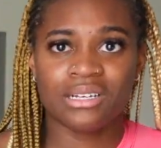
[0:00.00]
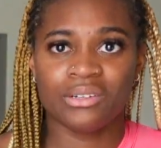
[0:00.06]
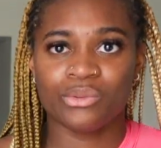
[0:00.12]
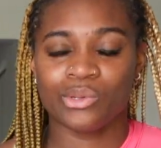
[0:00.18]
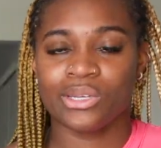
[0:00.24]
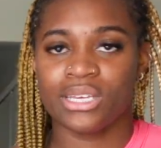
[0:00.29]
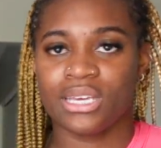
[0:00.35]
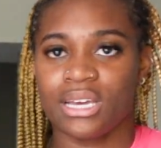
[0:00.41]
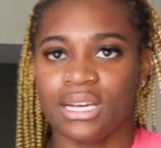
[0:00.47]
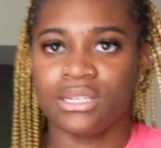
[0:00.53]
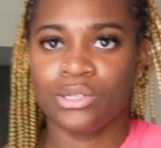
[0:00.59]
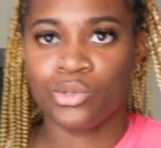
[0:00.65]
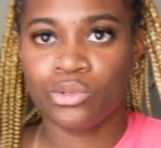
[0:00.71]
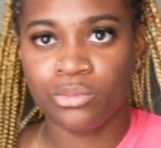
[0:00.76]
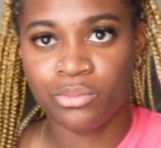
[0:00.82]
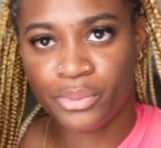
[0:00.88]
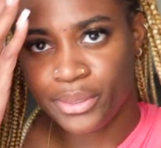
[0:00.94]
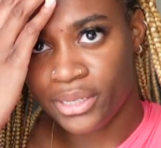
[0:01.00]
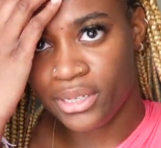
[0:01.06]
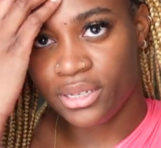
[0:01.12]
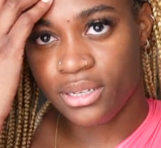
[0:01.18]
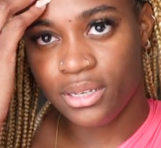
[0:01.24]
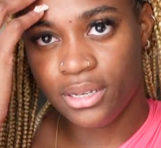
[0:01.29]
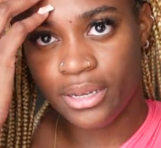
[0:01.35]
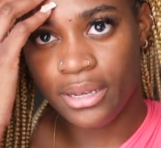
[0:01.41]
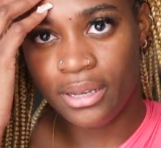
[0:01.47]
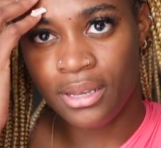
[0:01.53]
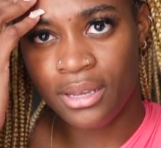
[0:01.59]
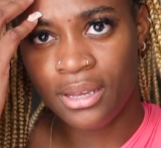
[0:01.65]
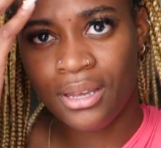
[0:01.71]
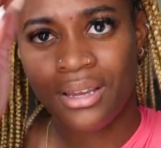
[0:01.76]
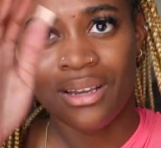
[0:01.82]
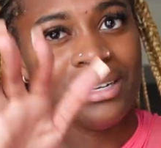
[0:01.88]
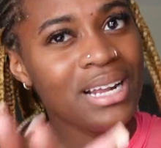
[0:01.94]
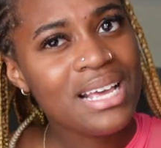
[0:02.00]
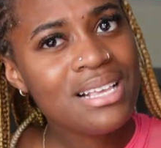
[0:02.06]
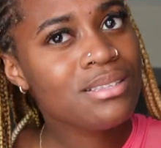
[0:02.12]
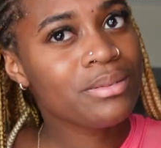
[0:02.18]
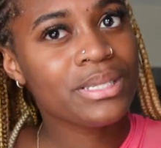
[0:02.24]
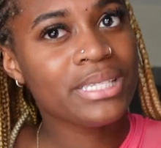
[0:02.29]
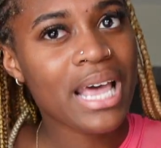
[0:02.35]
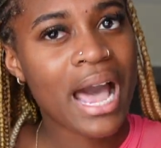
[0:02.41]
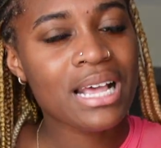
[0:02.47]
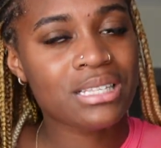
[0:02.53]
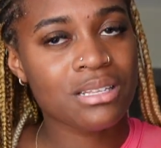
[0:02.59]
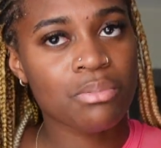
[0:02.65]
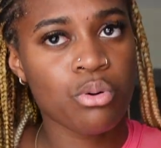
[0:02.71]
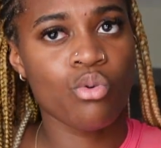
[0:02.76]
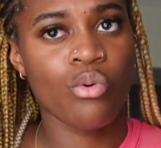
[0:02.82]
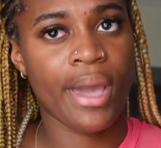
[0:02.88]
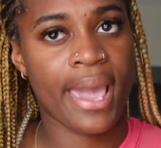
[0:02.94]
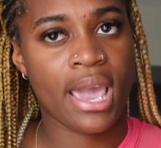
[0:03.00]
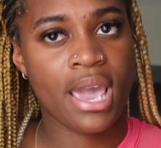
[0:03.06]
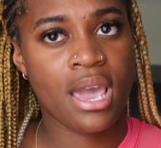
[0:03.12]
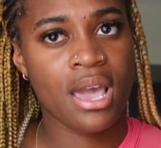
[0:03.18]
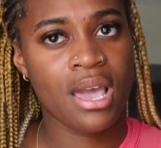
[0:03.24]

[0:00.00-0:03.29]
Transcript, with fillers: Well, yeah, I do, but that's besides the point.